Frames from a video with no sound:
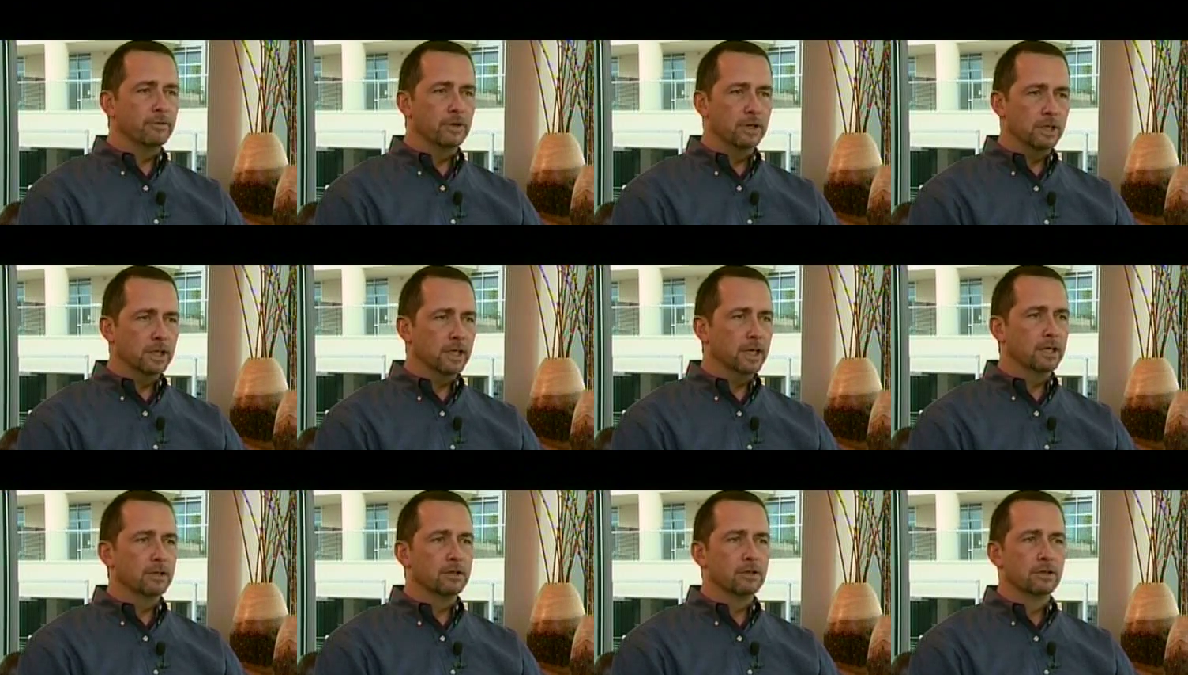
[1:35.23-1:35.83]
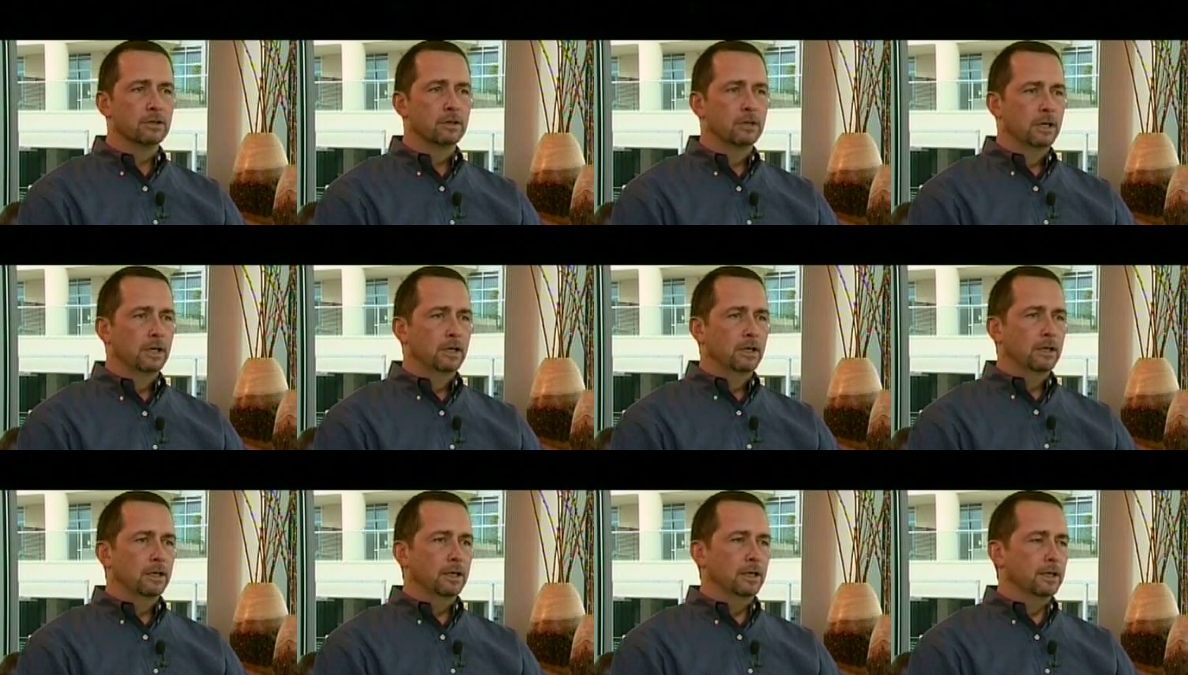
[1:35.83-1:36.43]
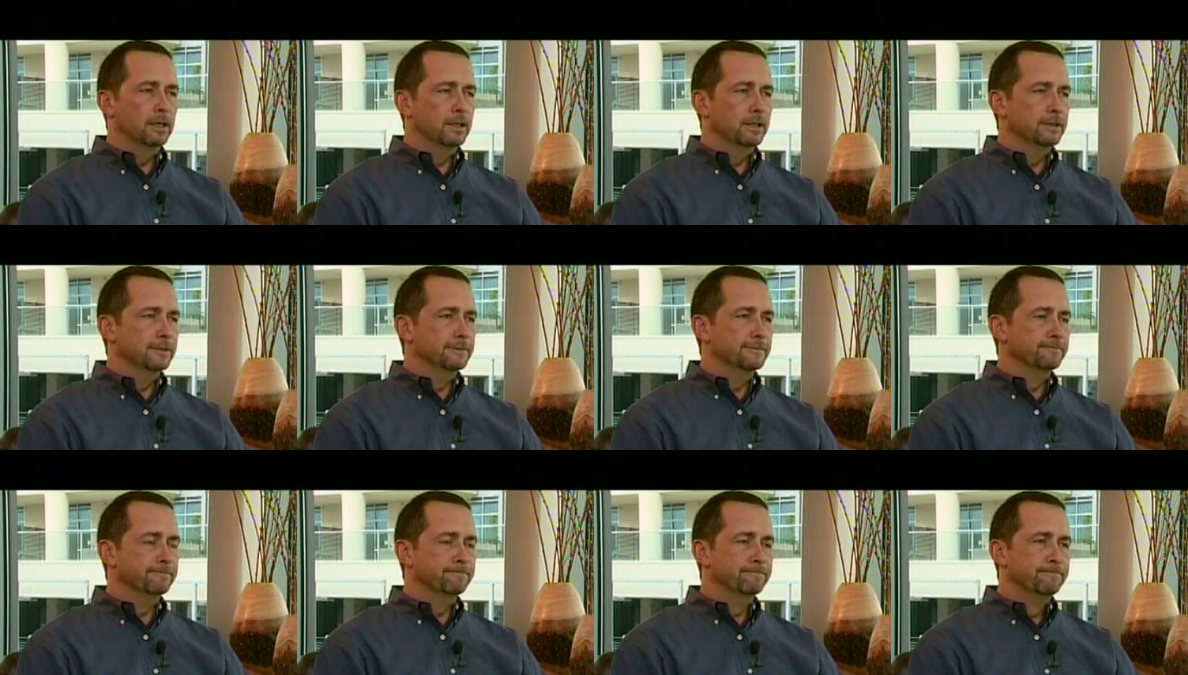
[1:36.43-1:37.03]
of fun together.
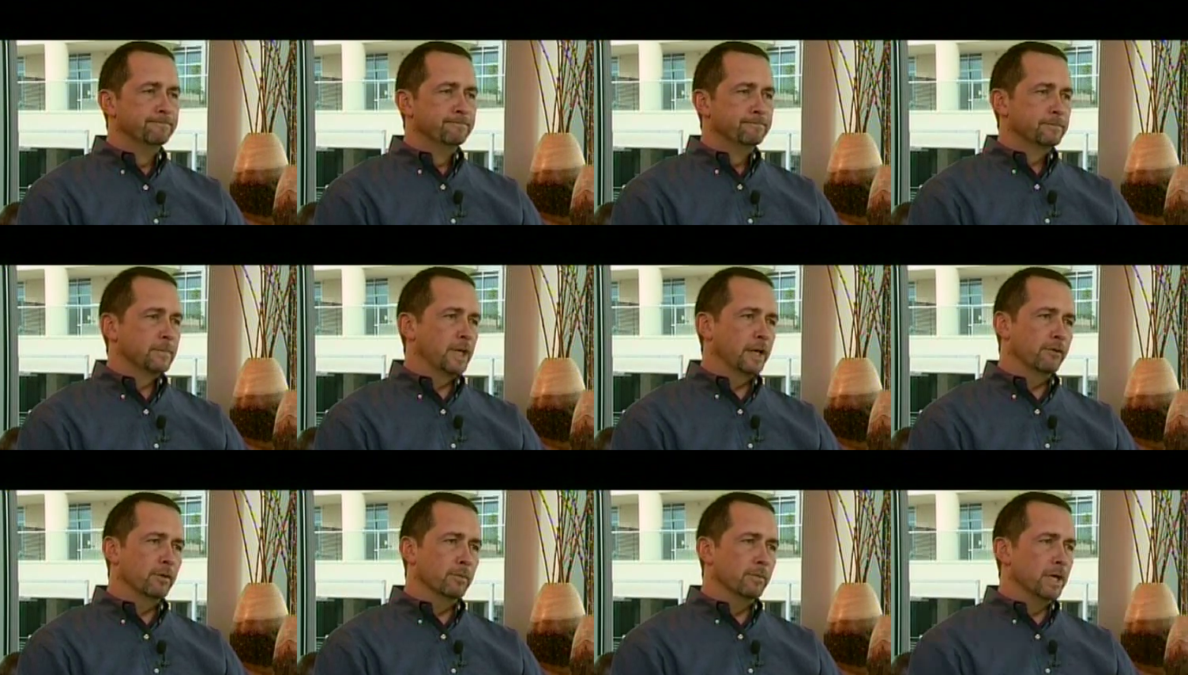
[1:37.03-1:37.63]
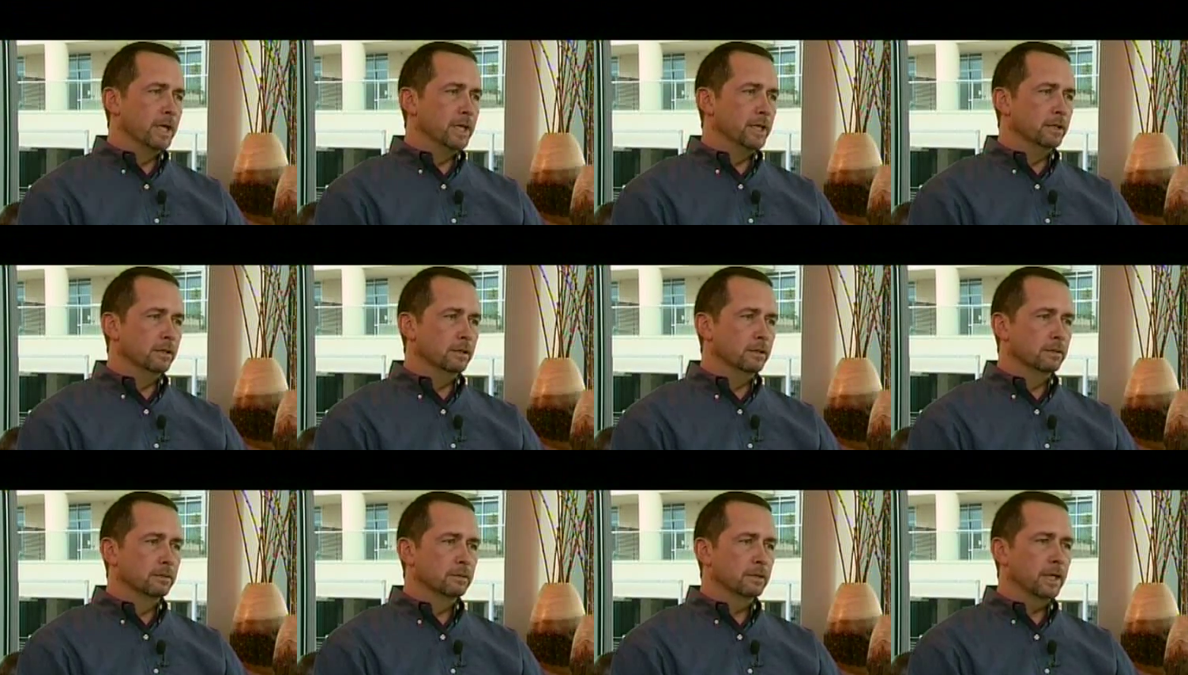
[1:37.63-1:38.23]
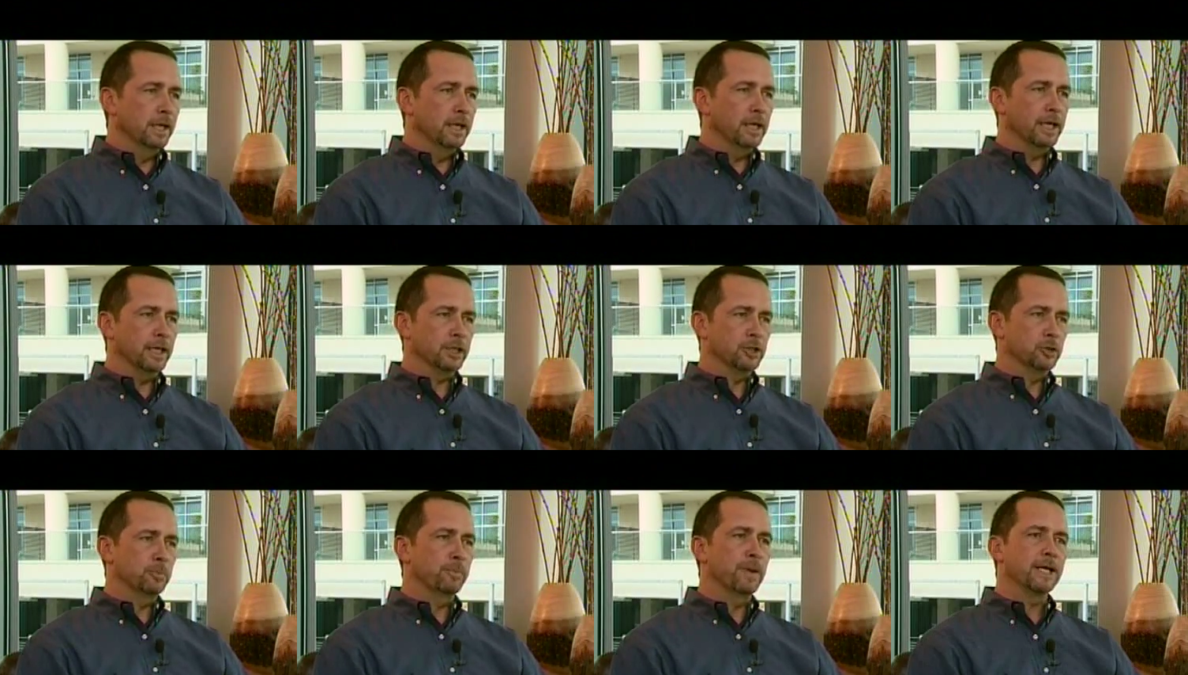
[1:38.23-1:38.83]
Um, everybody
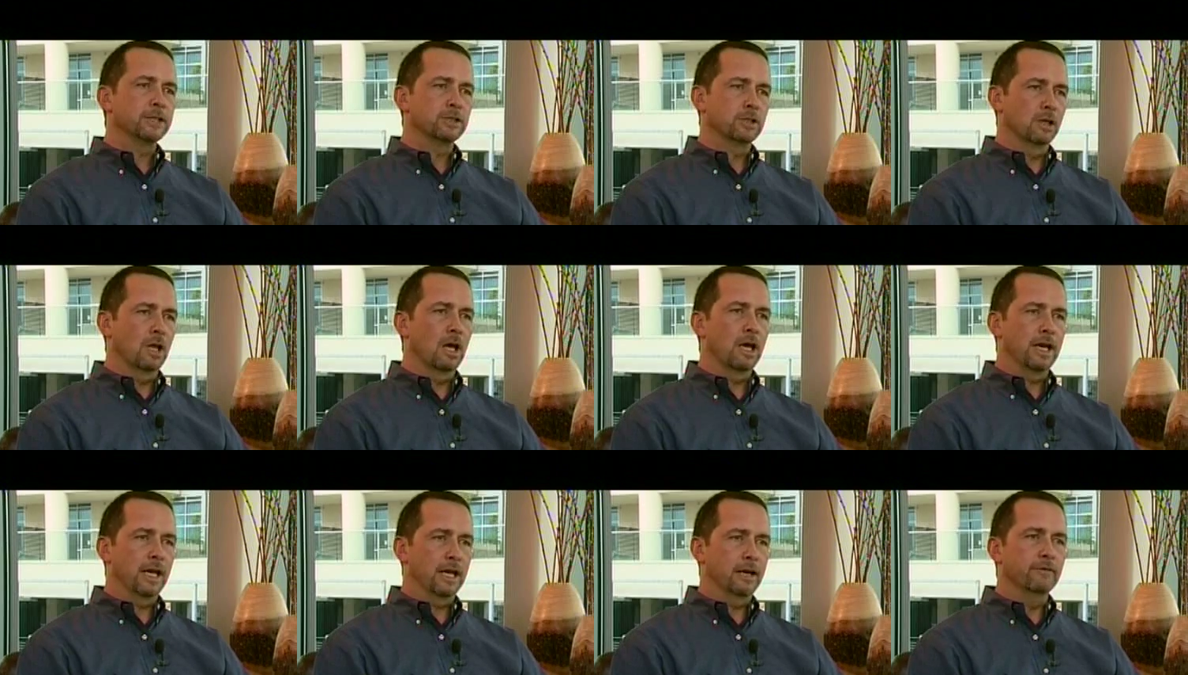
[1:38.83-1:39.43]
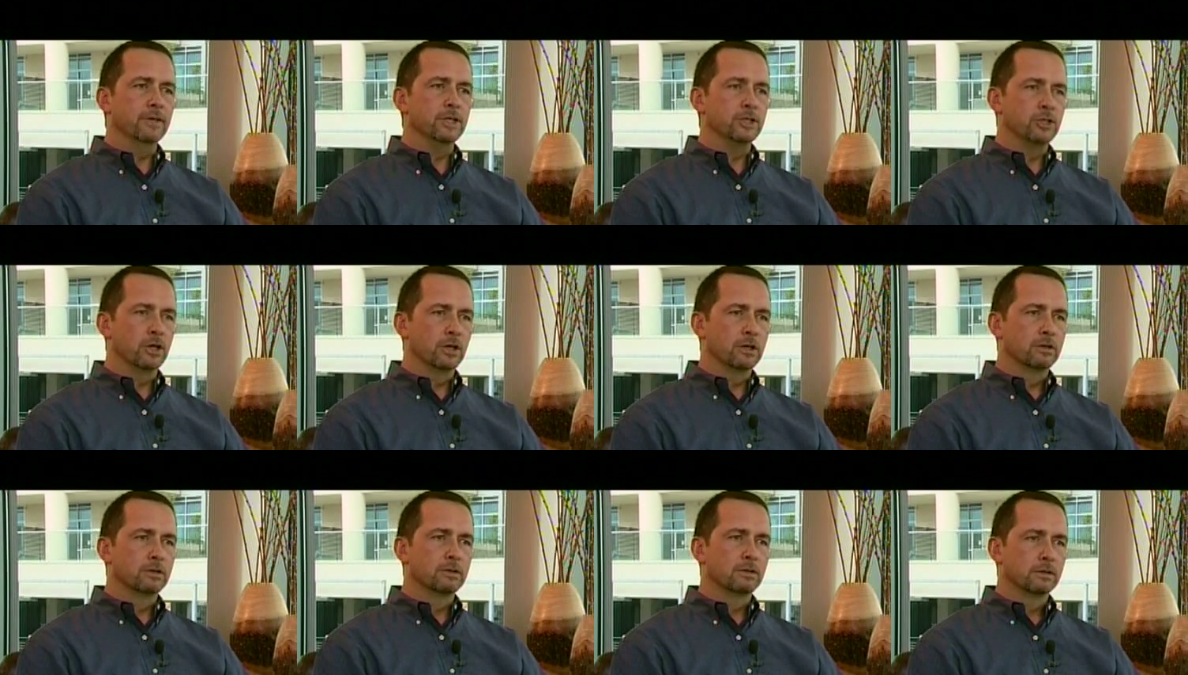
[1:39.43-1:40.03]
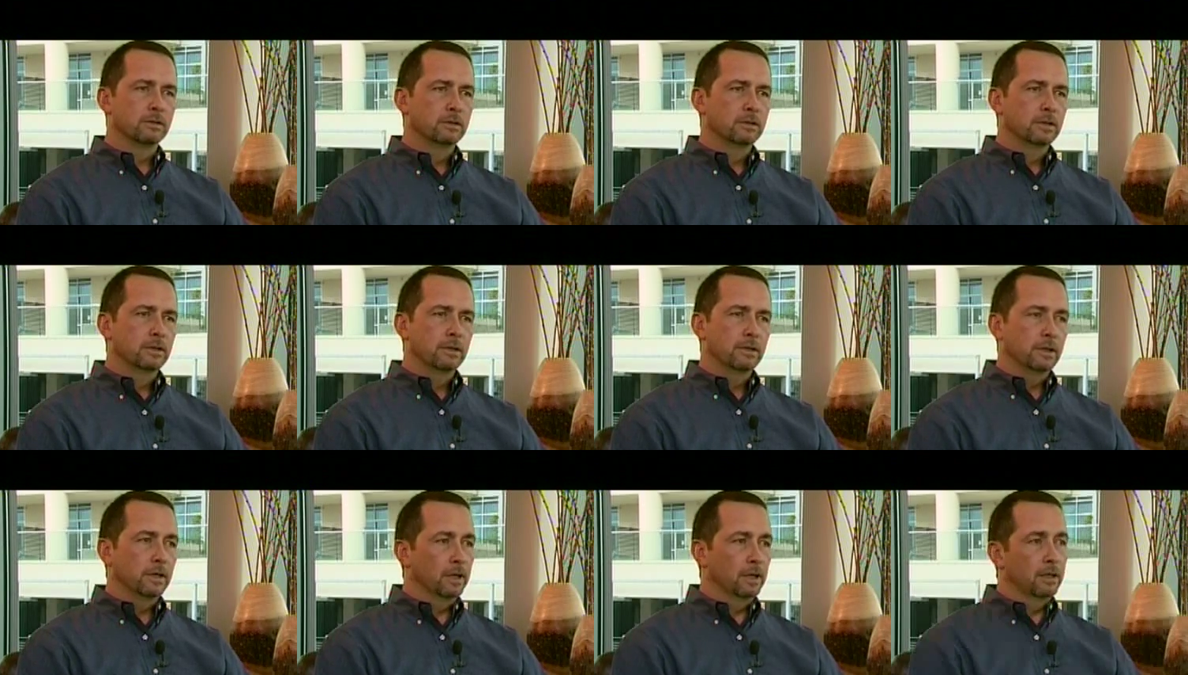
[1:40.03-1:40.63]
expects a lot out of each other
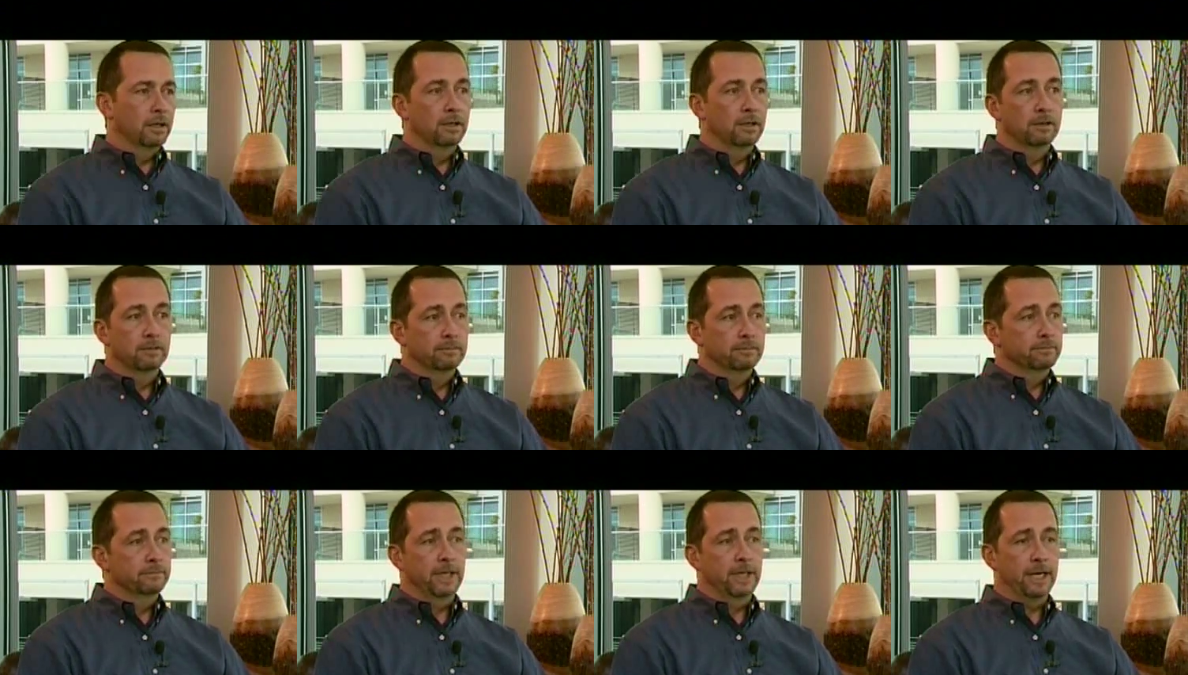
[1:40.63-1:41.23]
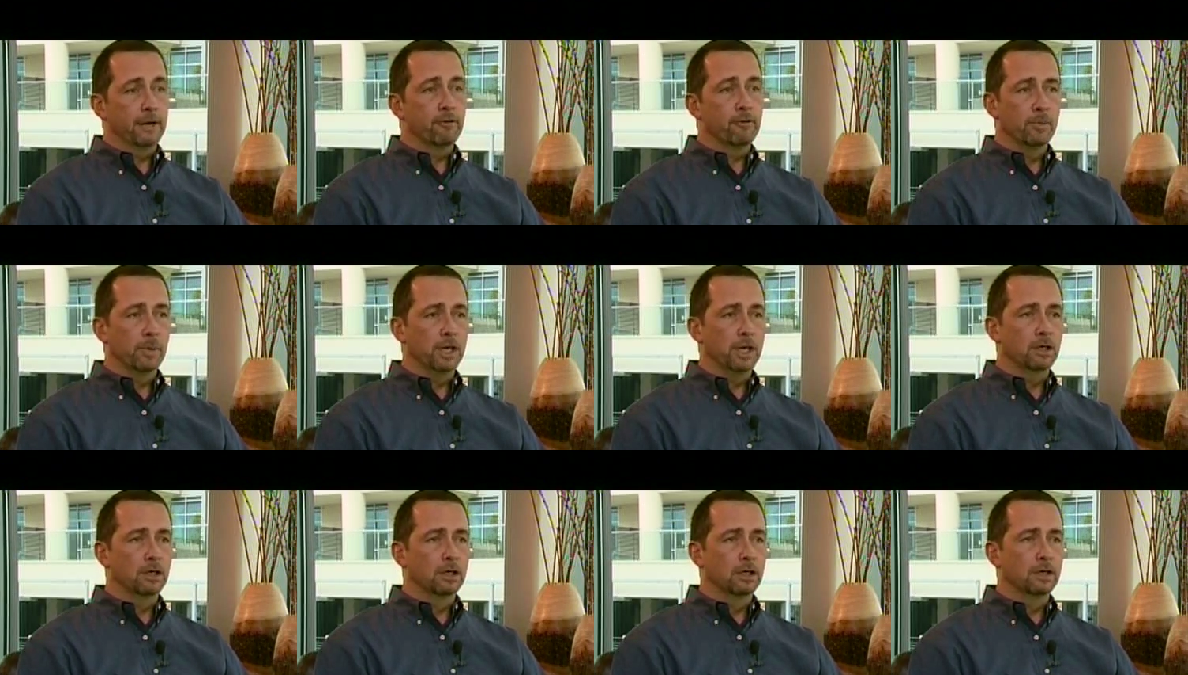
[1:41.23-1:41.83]
um, and everybody